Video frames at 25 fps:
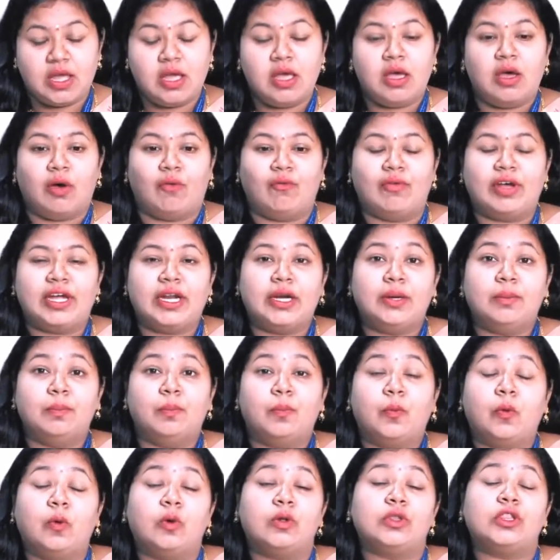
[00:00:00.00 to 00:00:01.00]
When
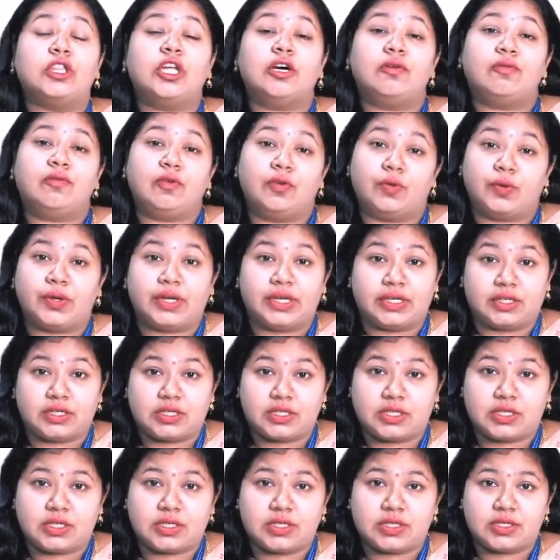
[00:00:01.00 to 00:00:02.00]
both the
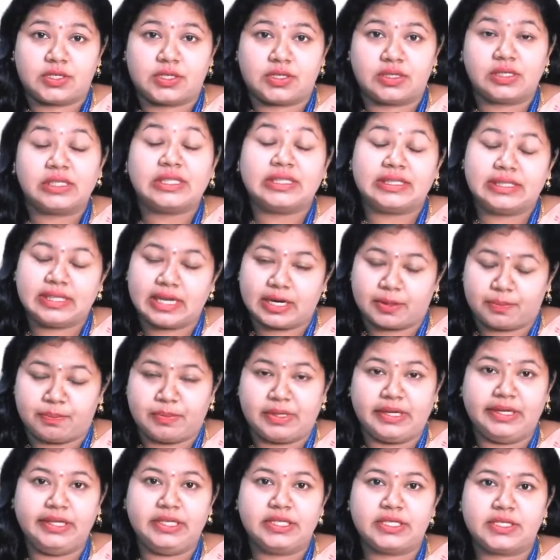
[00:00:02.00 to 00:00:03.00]
fluids, that
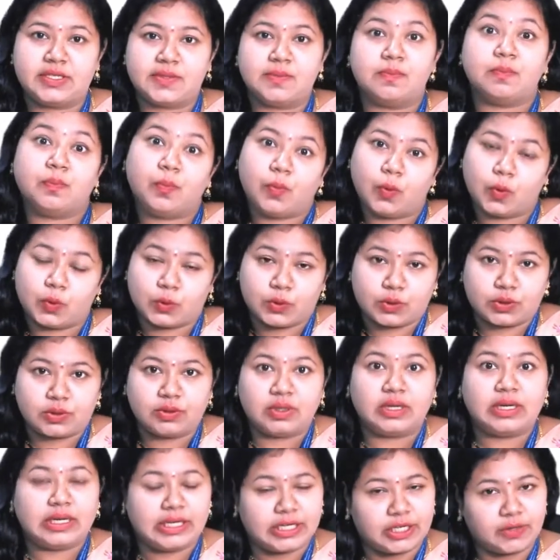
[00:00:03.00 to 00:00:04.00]
means both
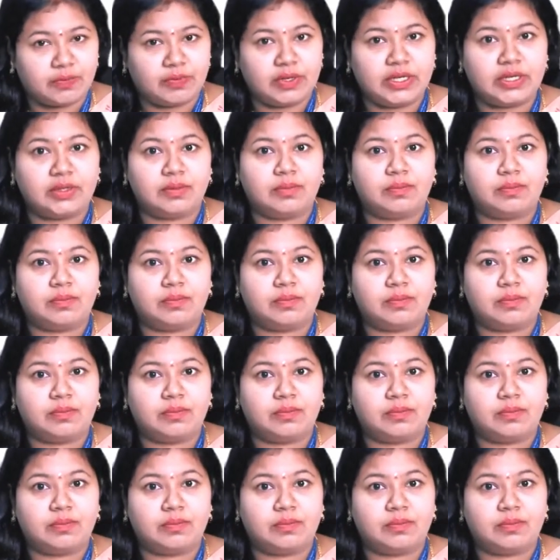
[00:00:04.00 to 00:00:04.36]
liquid,